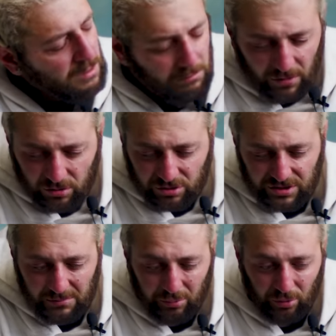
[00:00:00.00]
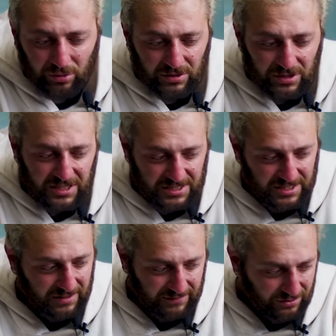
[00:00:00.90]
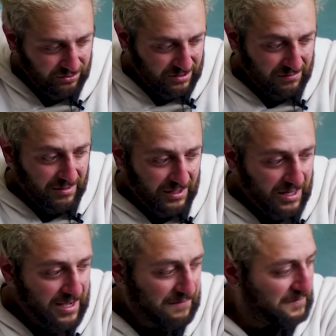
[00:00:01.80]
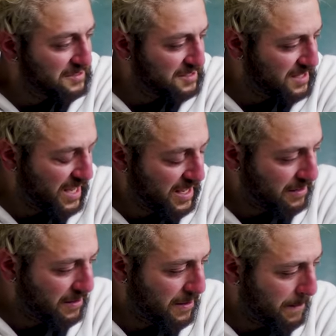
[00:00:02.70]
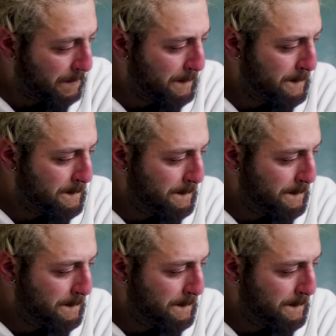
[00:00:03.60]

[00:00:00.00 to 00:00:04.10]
most important lesson I've learned in my life is that um,